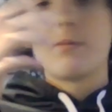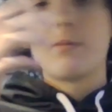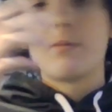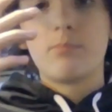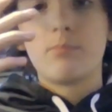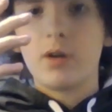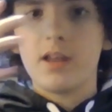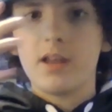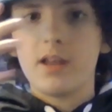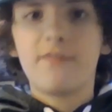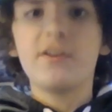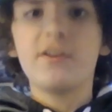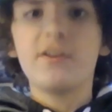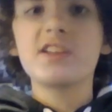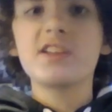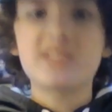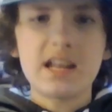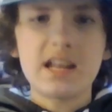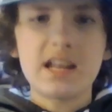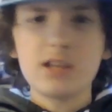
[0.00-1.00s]
but if it
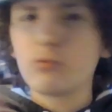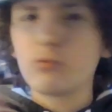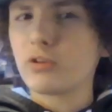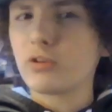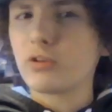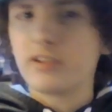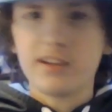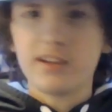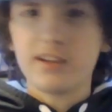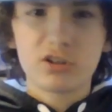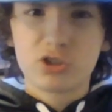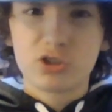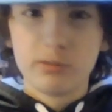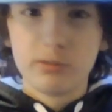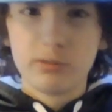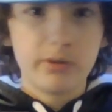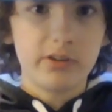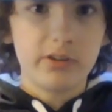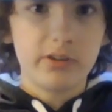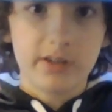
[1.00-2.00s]
is anywhere near
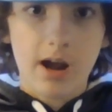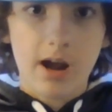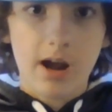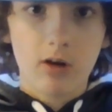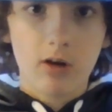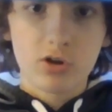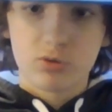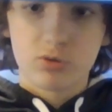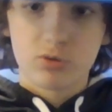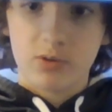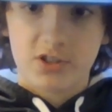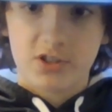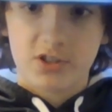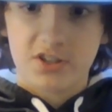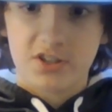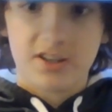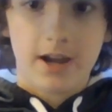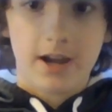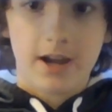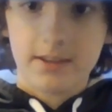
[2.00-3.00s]
$2 million,
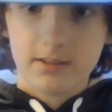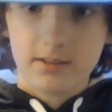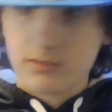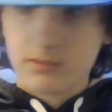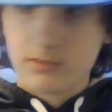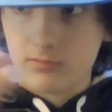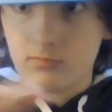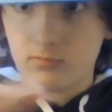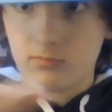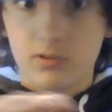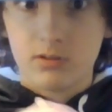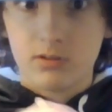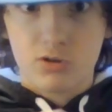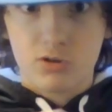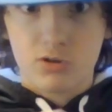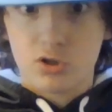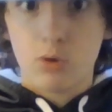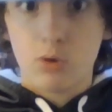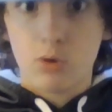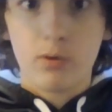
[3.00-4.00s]
which
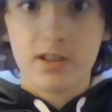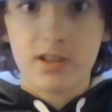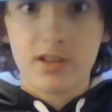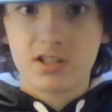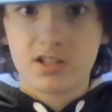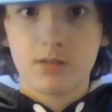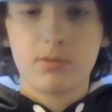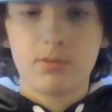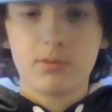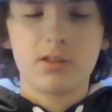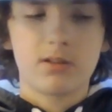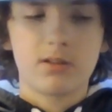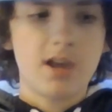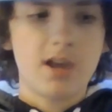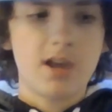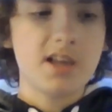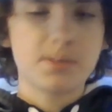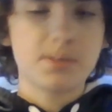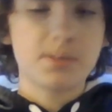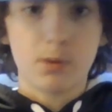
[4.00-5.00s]
there's no way it's going to be the
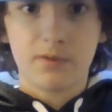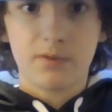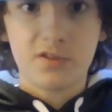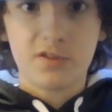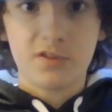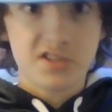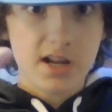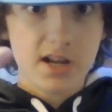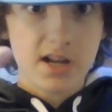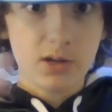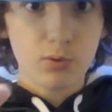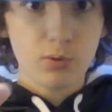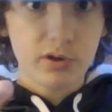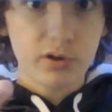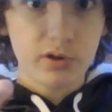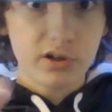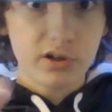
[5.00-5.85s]
case, but if it's anywhere